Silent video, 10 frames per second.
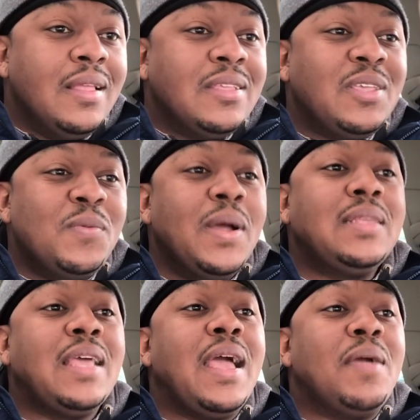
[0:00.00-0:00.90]
So one
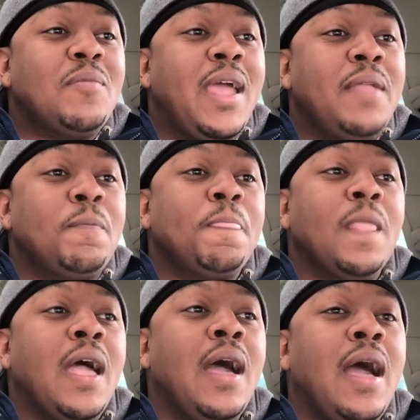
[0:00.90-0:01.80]
time, right,
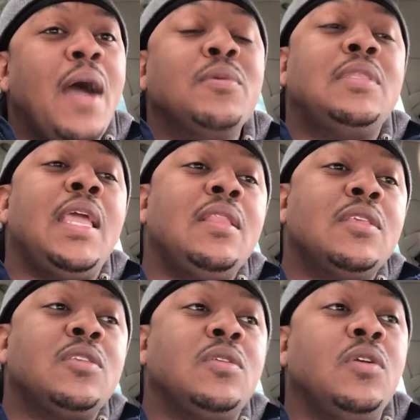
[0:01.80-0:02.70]
uh, I was dating
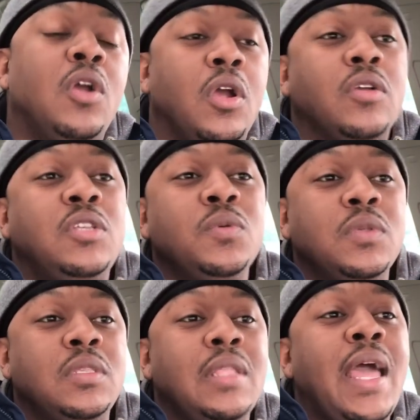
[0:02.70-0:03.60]
this girl. She
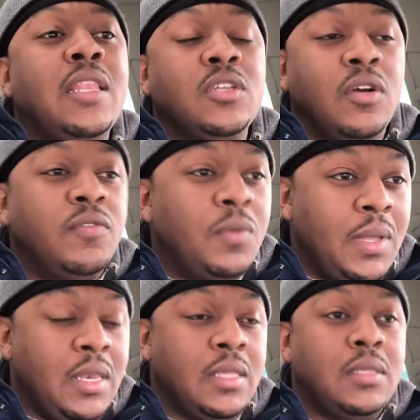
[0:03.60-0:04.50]
was not a Jehovah
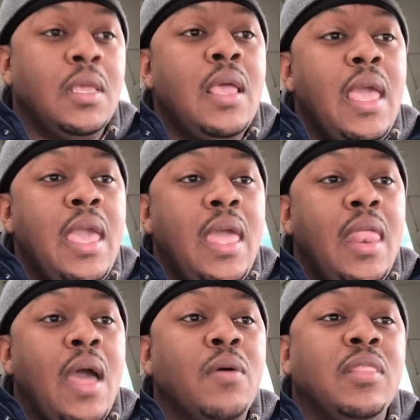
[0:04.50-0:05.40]
Witness,
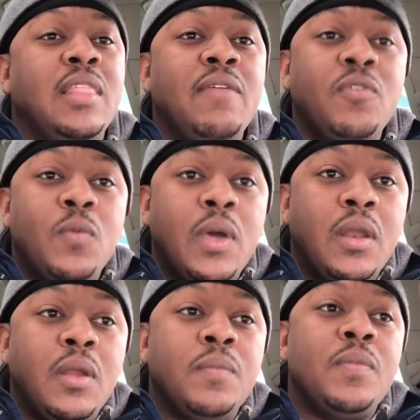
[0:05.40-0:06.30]
and I was living with
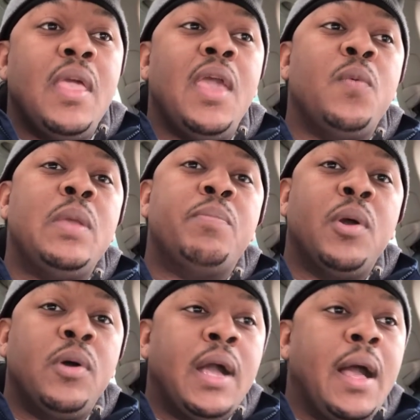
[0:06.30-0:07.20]
her, and we
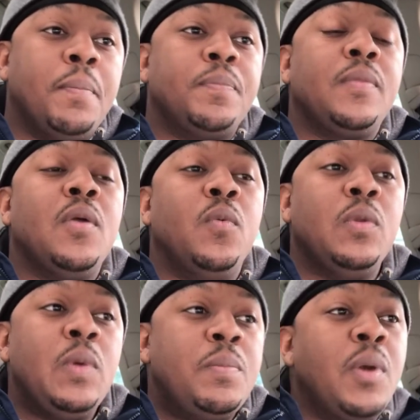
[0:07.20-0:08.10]
broke up.
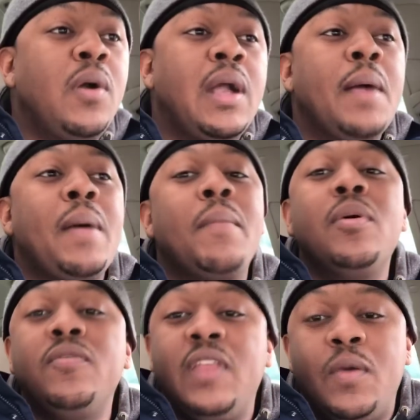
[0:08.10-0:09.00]
When we broke up, I
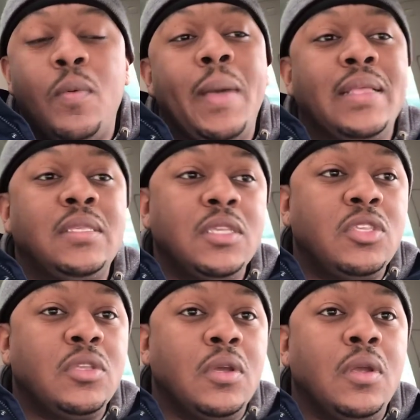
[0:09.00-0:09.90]
moved in with my
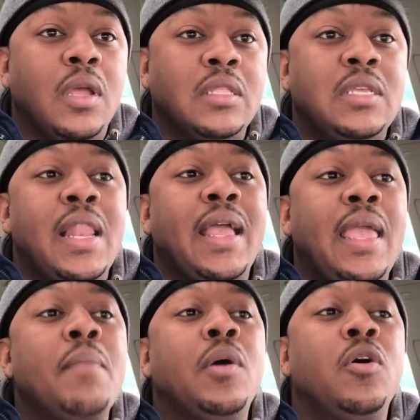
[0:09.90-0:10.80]
sister until I
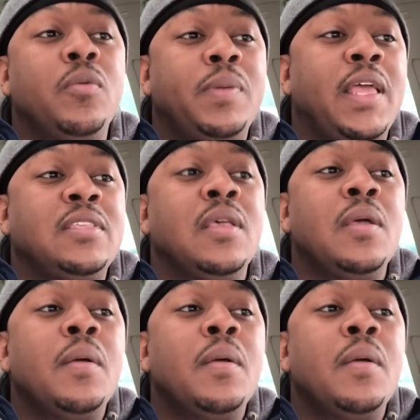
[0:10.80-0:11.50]
got my own place.